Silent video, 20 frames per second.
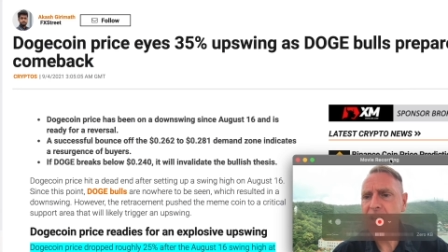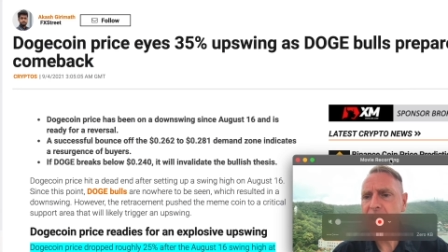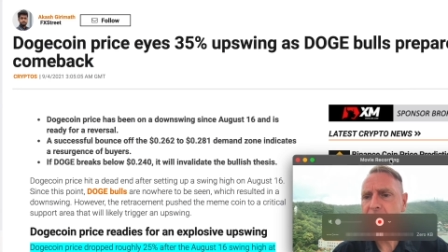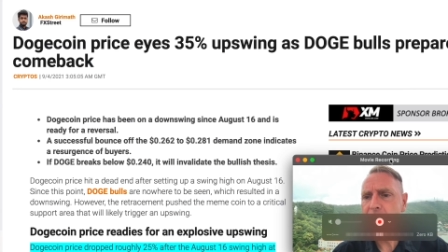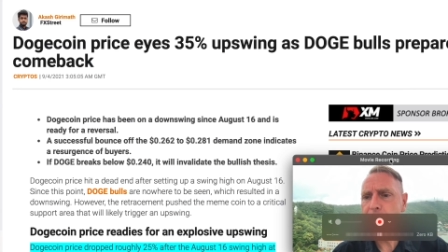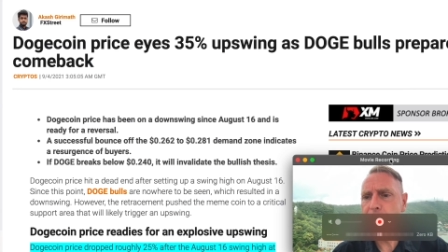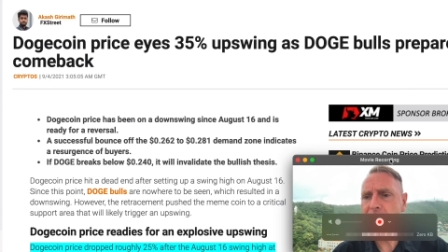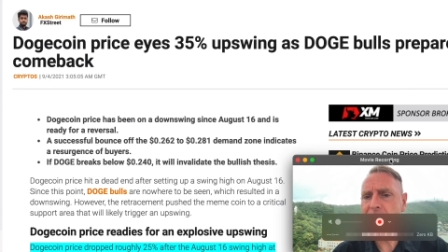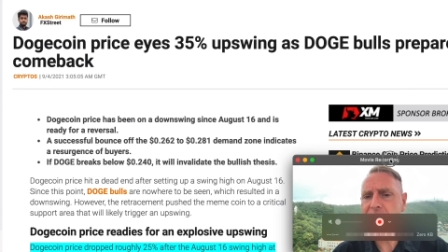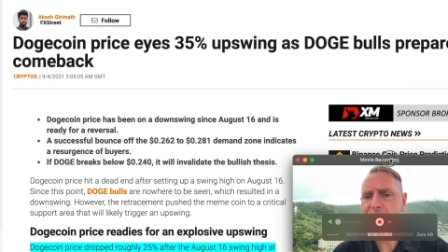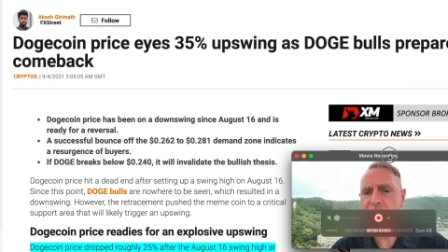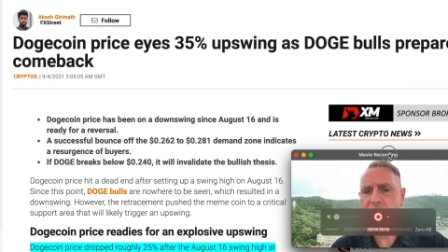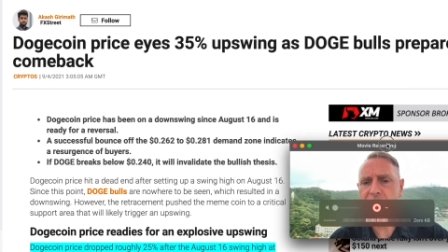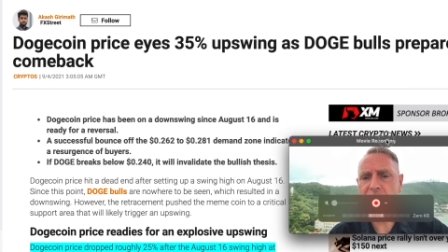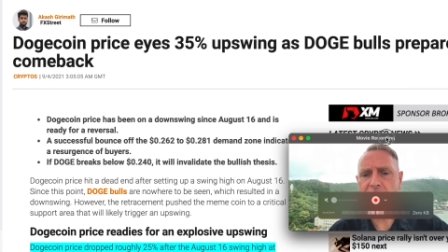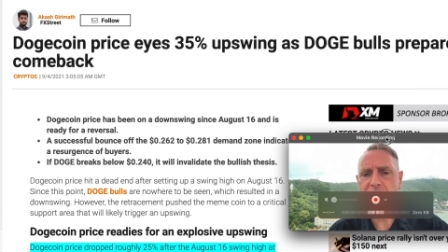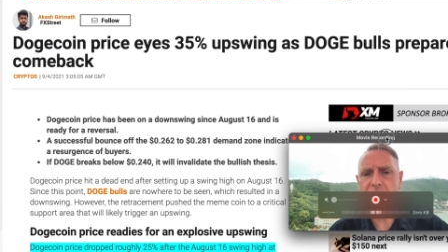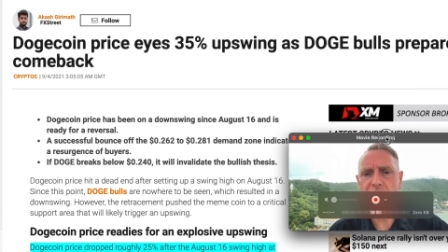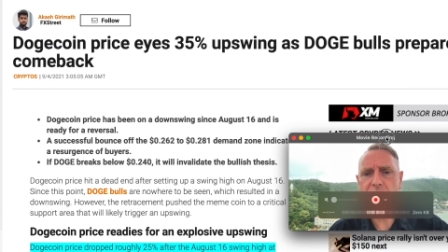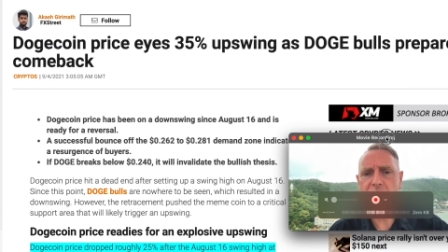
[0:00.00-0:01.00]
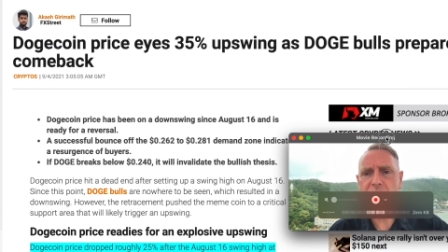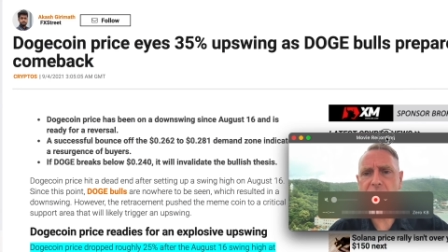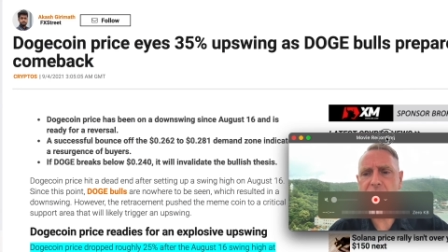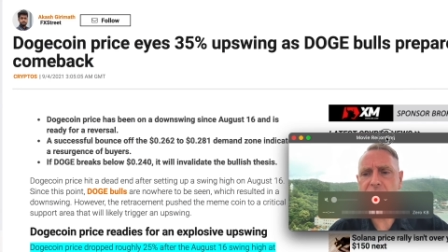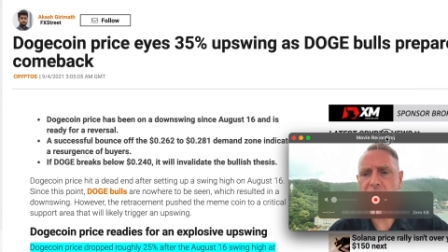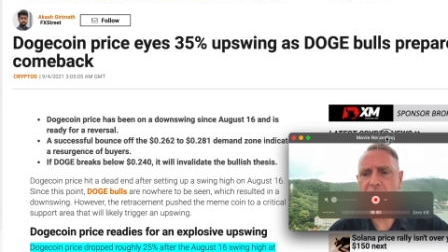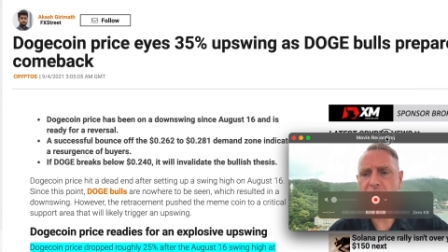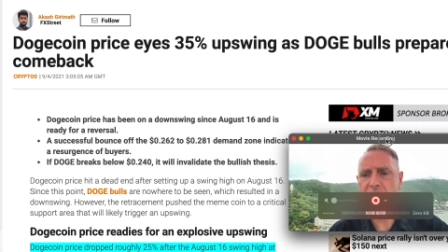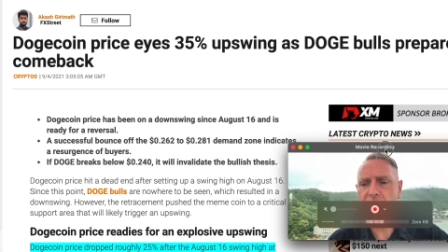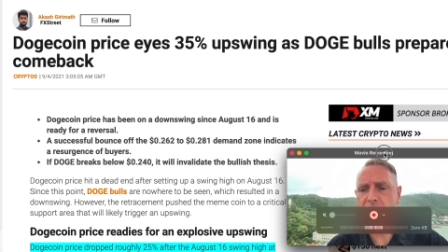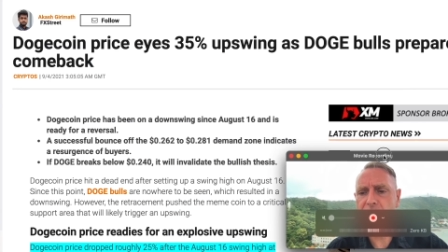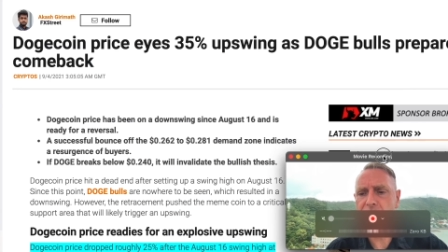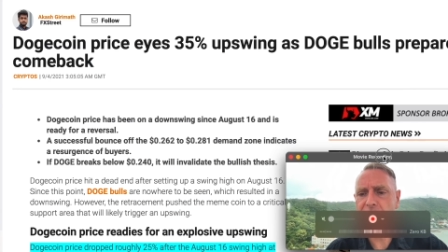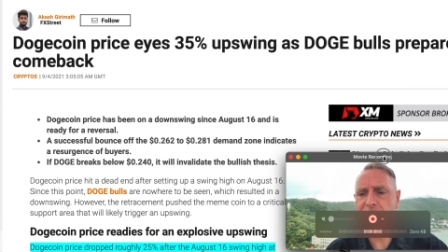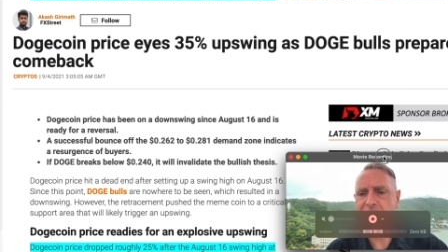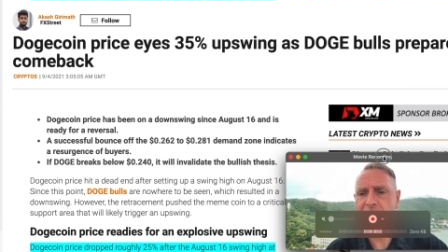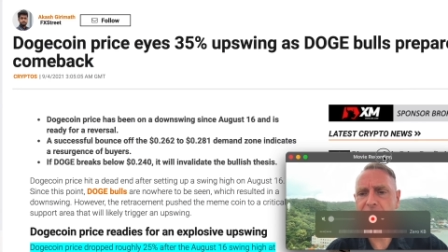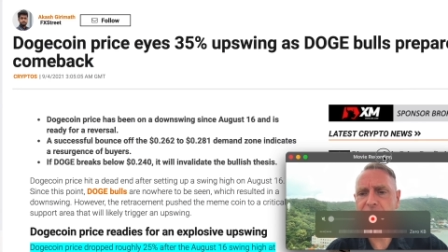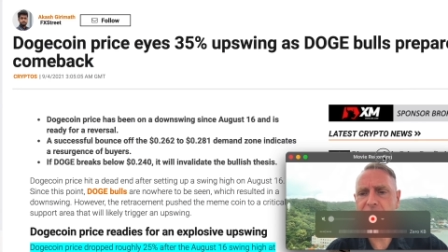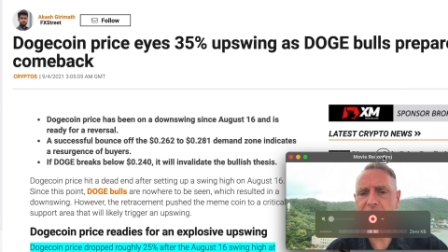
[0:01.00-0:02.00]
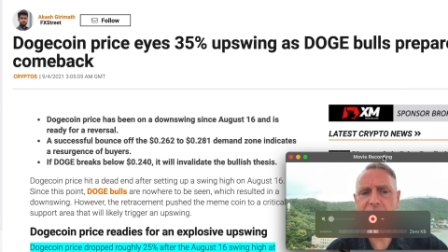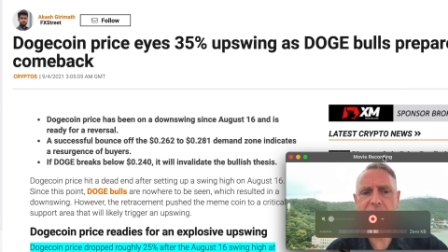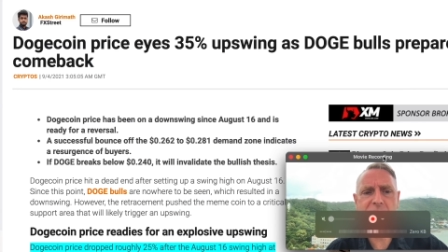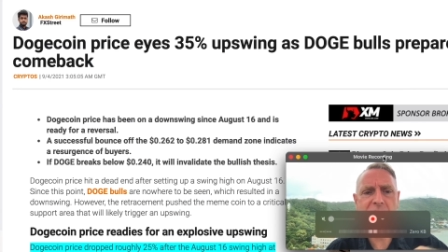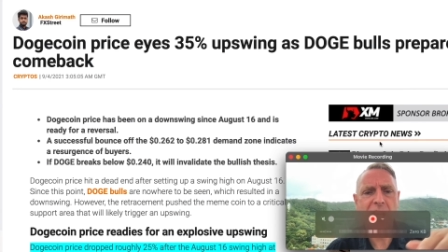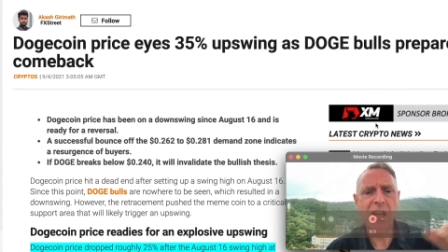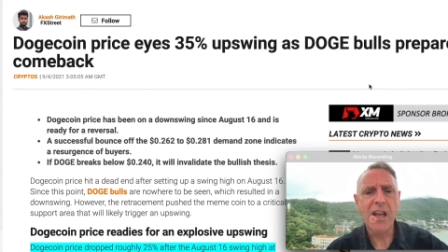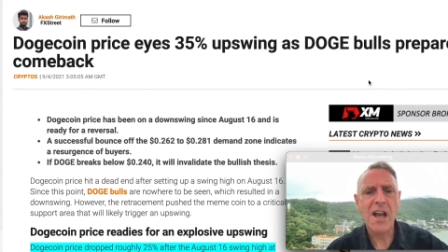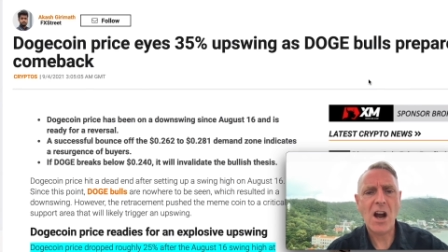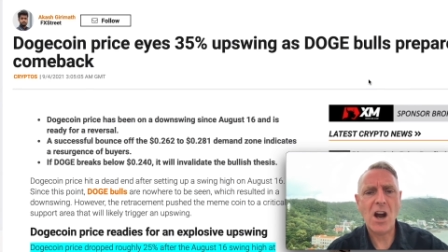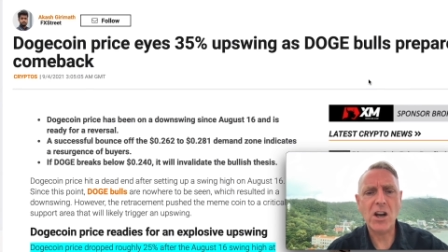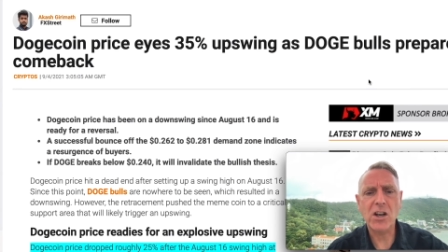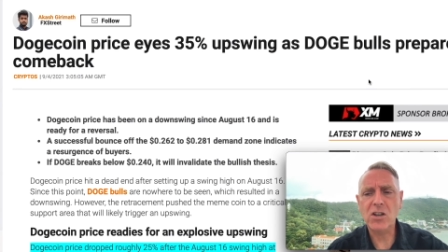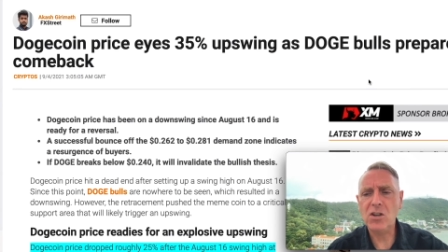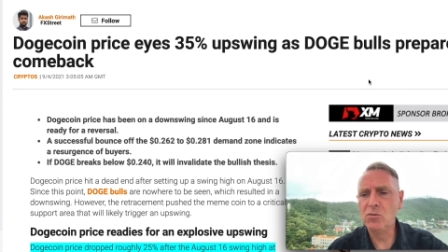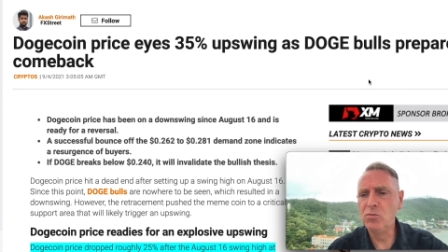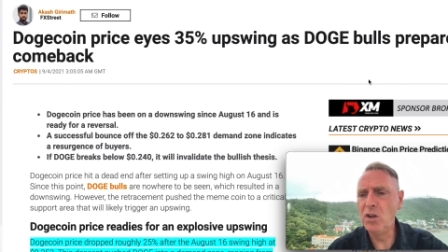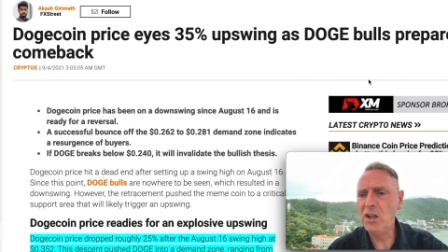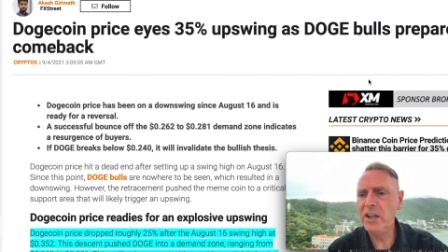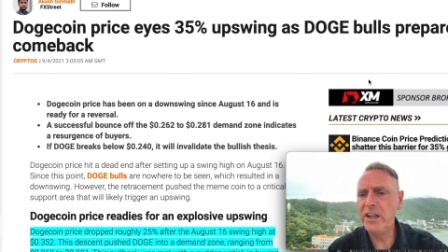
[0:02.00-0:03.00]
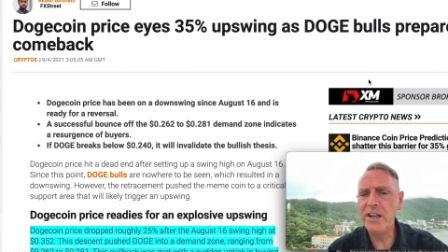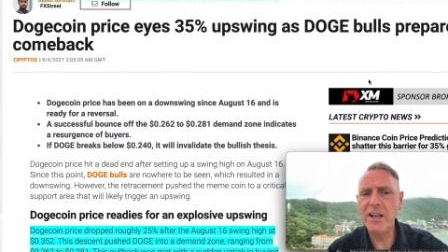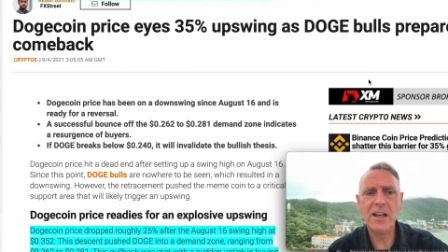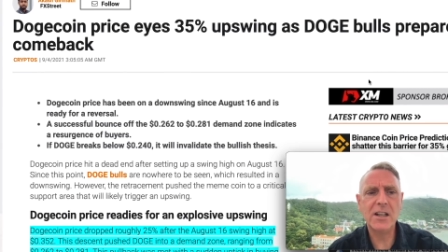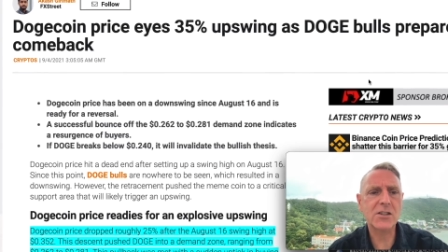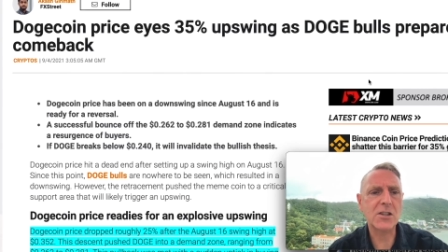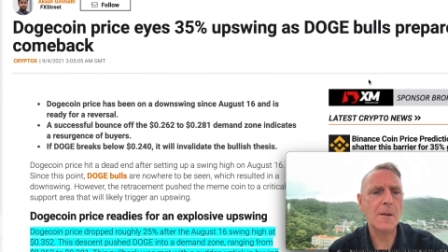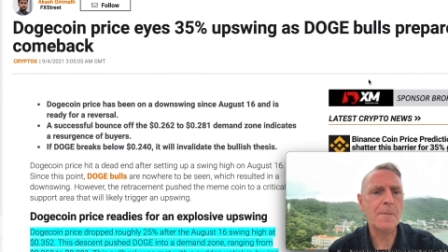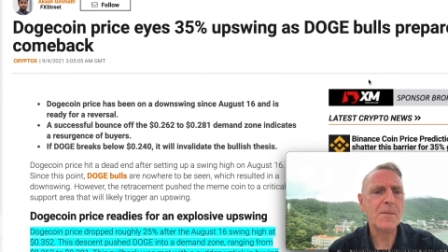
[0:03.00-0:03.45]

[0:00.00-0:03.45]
But let's just take a look at this article right now. I think this article really nails it.